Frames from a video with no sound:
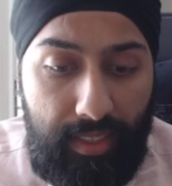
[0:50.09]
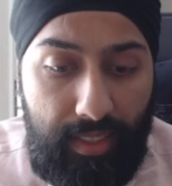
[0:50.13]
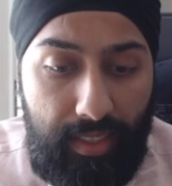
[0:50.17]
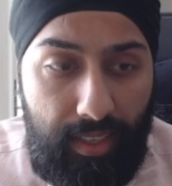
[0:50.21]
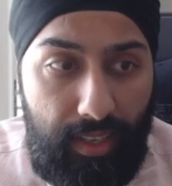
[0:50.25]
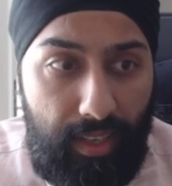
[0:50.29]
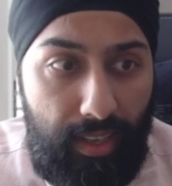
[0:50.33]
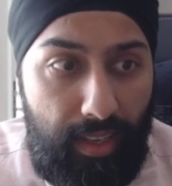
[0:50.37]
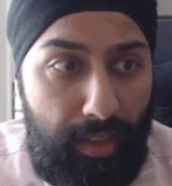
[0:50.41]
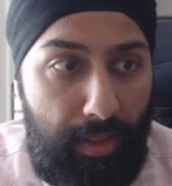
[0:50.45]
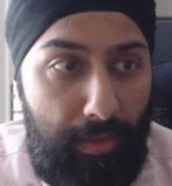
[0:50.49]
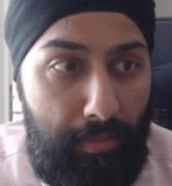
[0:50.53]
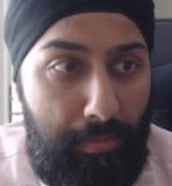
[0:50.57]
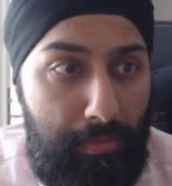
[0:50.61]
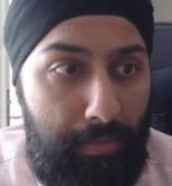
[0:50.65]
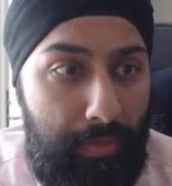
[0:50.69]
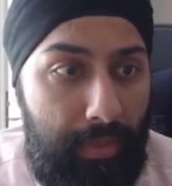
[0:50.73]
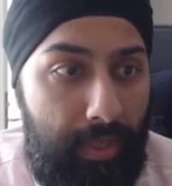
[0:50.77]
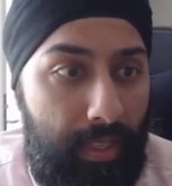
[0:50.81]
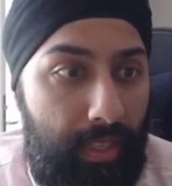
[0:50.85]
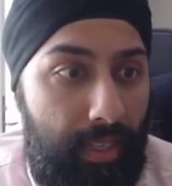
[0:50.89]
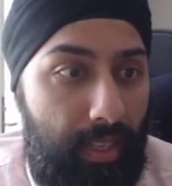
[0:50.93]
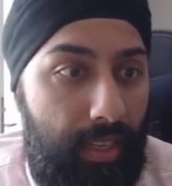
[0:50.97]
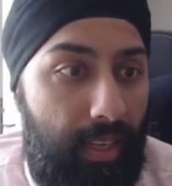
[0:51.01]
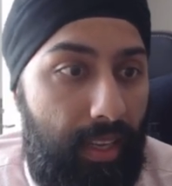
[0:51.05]

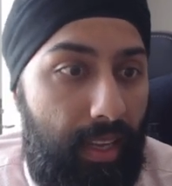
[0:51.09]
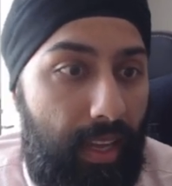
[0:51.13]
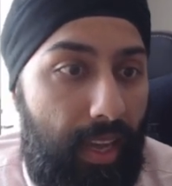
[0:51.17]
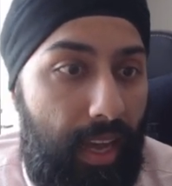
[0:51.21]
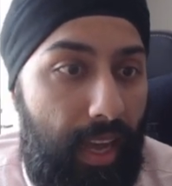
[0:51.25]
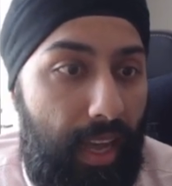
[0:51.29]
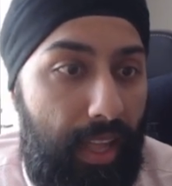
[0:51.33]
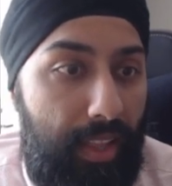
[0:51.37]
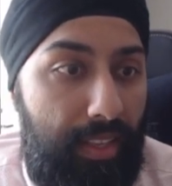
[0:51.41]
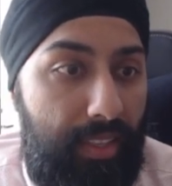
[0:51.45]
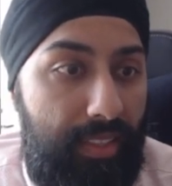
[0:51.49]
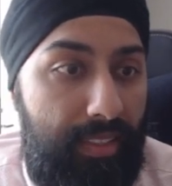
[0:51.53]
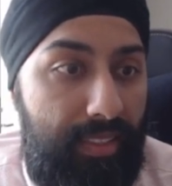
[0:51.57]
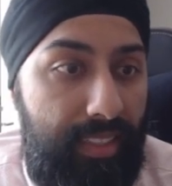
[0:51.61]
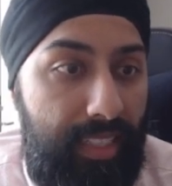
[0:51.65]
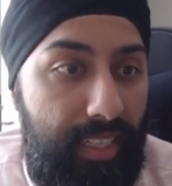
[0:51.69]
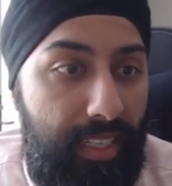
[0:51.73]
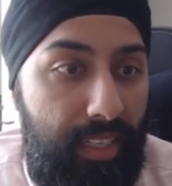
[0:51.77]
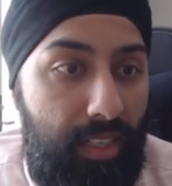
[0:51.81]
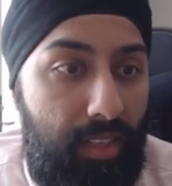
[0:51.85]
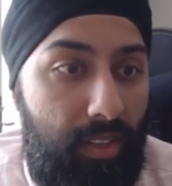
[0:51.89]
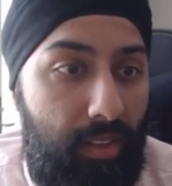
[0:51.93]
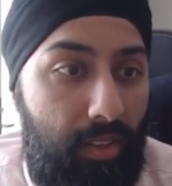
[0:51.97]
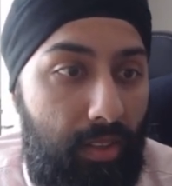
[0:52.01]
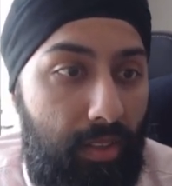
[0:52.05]
The
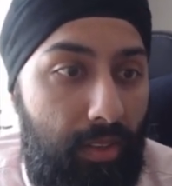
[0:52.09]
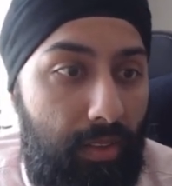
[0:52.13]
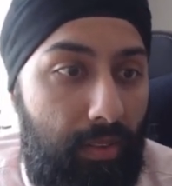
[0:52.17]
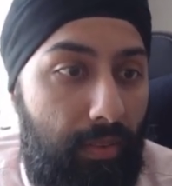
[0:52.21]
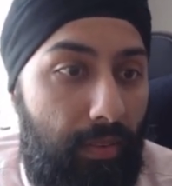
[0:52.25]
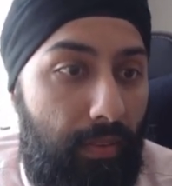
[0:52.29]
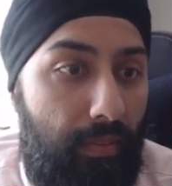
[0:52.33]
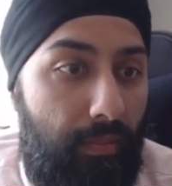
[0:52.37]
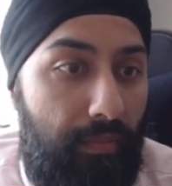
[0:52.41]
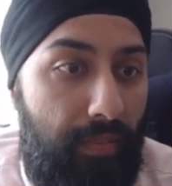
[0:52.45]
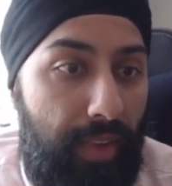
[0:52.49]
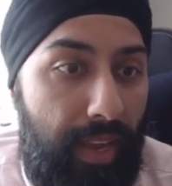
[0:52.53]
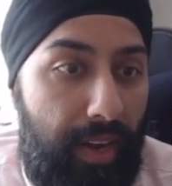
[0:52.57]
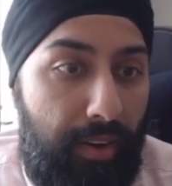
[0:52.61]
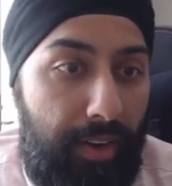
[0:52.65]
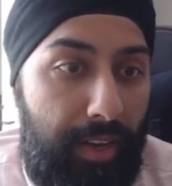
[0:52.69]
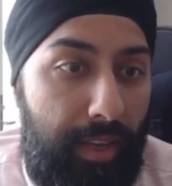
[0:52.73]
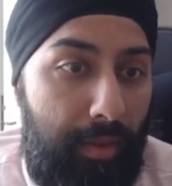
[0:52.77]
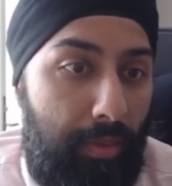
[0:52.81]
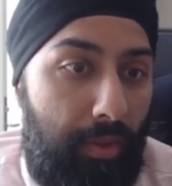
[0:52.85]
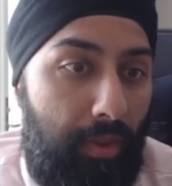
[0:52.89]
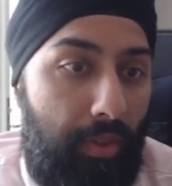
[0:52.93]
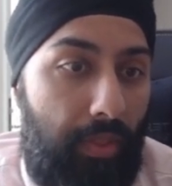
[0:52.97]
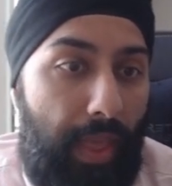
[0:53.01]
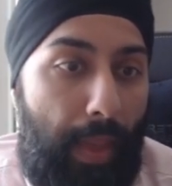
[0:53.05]
single
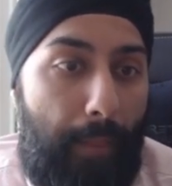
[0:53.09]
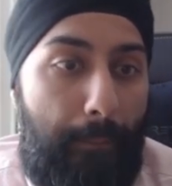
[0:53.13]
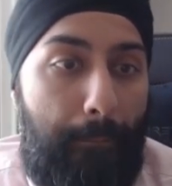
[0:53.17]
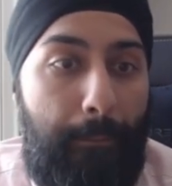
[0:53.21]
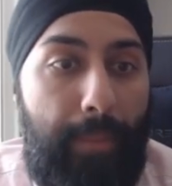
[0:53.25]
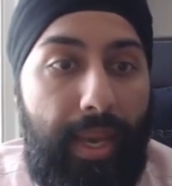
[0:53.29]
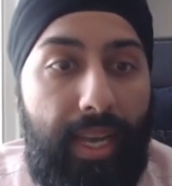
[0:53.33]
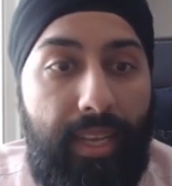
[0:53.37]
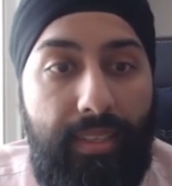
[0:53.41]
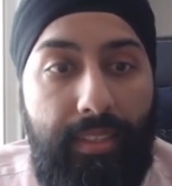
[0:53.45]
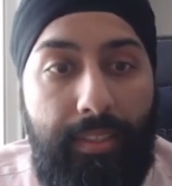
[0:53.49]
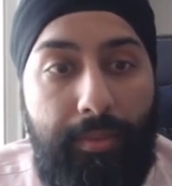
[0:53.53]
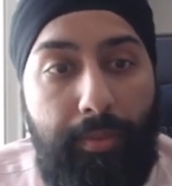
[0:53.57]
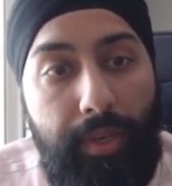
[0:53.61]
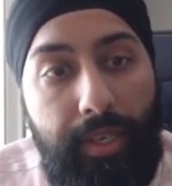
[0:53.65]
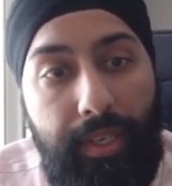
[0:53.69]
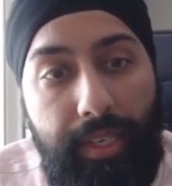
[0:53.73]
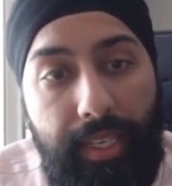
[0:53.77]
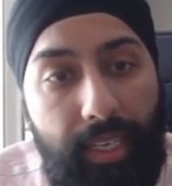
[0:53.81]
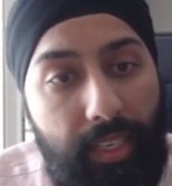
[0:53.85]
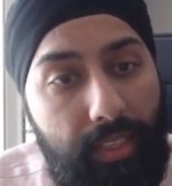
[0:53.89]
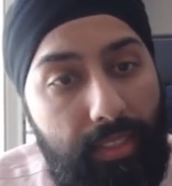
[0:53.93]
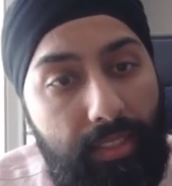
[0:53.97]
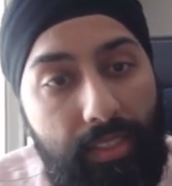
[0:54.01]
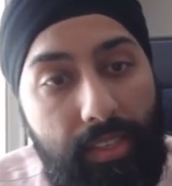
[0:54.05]
variable that best
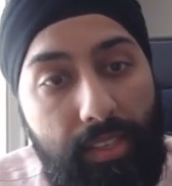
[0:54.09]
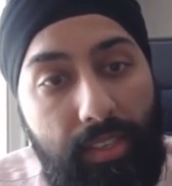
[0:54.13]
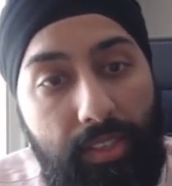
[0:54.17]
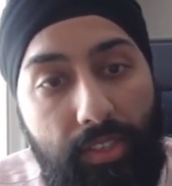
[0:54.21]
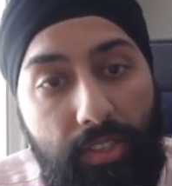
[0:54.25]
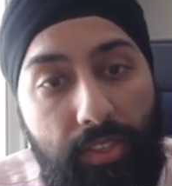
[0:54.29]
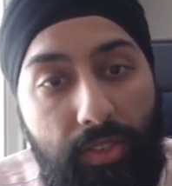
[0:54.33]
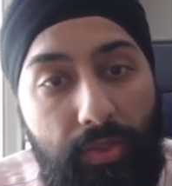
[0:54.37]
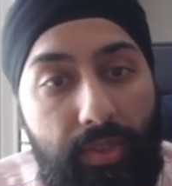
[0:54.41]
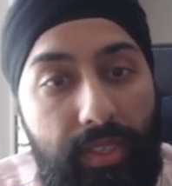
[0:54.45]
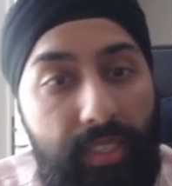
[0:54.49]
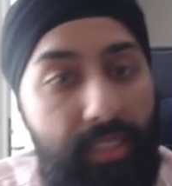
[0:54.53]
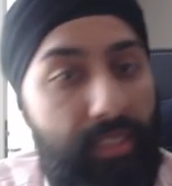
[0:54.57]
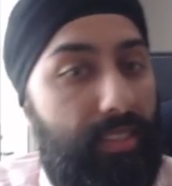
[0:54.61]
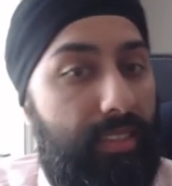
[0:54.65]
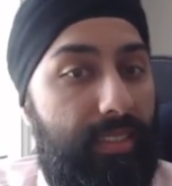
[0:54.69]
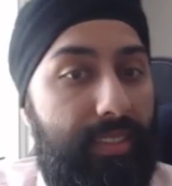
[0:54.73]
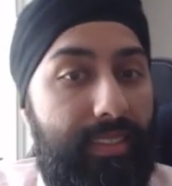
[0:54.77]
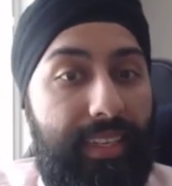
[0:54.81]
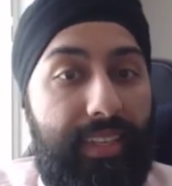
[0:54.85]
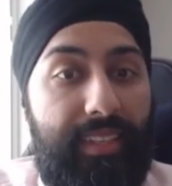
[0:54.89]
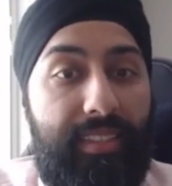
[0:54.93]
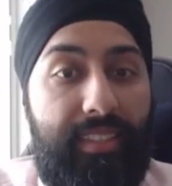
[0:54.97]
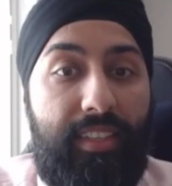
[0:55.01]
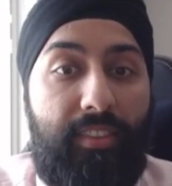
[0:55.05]
predicts students'
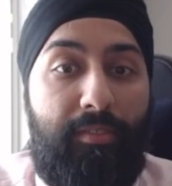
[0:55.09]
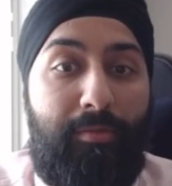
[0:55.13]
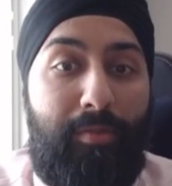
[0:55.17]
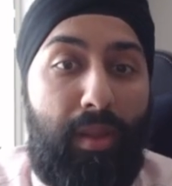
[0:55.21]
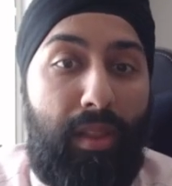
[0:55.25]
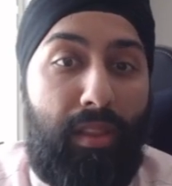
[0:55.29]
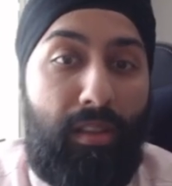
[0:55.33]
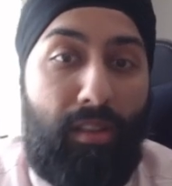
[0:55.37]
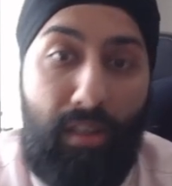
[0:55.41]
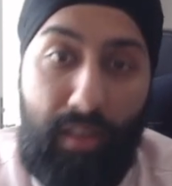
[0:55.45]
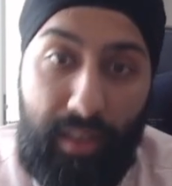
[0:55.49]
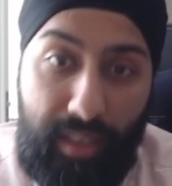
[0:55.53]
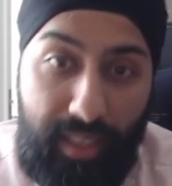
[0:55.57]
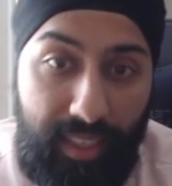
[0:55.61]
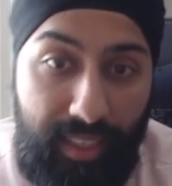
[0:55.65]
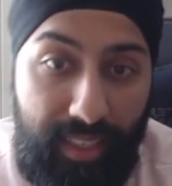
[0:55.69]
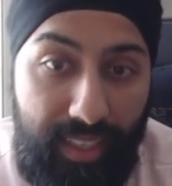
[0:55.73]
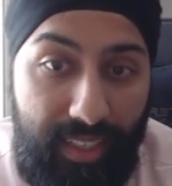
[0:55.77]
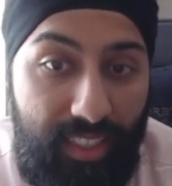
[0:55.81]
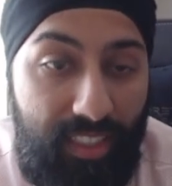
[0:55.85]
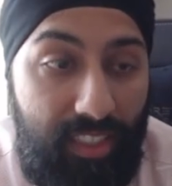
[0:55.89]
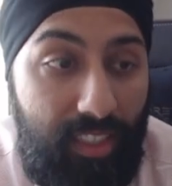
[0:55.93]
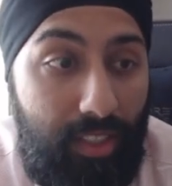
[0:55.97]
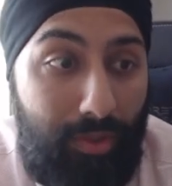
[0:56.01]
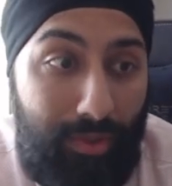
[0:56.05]
sense of belonging
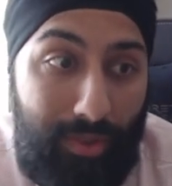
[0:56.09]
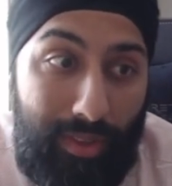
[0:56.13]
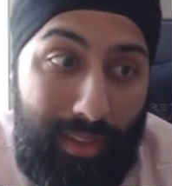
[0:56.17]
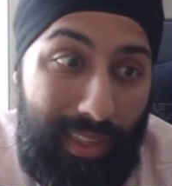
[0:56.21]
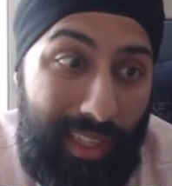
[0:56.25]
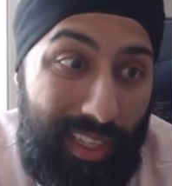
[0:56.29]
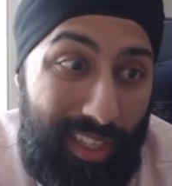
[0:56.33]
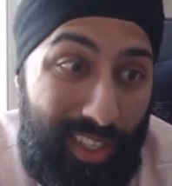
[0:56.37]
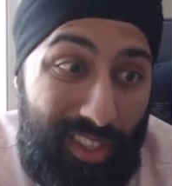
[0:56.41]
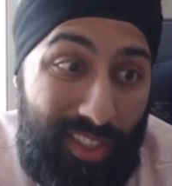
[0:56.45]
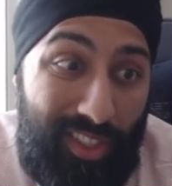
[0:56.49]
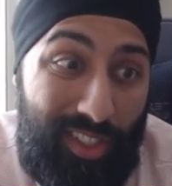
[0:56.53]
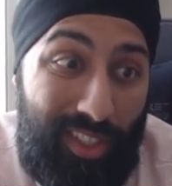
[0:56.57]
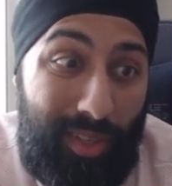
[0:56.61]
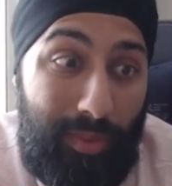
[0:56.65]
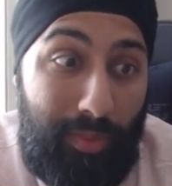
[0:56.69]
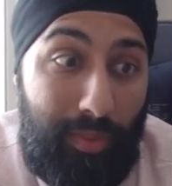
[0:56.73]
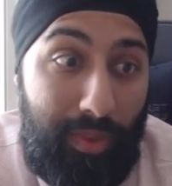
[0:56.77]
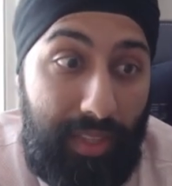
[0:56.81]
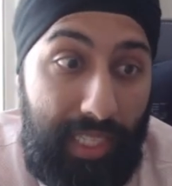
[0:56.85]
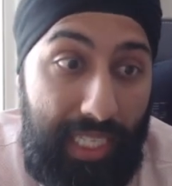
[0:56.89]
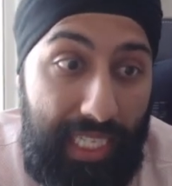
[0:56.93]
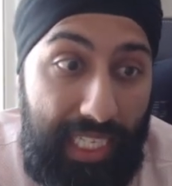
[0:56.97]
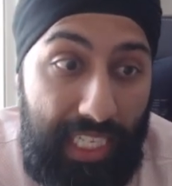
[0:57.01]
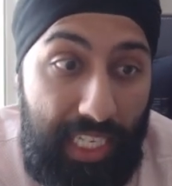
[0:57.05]
is their relationship
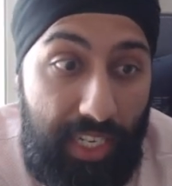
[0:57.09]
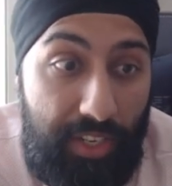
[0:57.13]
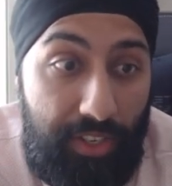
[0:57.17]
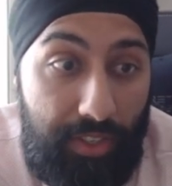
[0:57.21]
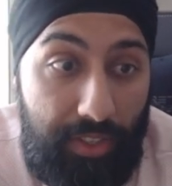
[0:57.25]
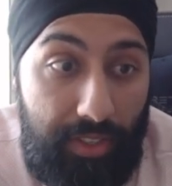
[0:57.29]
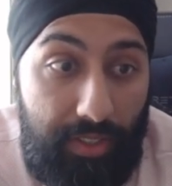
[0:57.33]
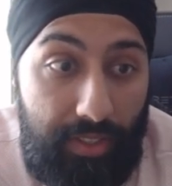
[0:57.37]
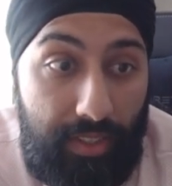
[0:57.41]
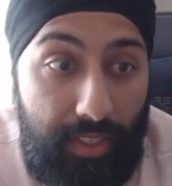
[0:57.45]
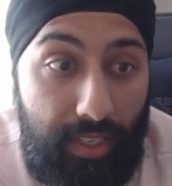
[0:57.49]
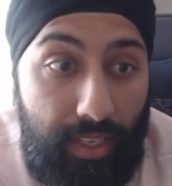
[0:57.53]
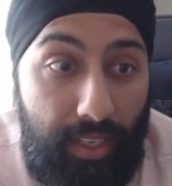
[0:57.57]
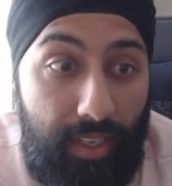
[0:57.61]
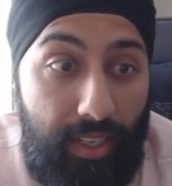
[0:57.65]
with teachers.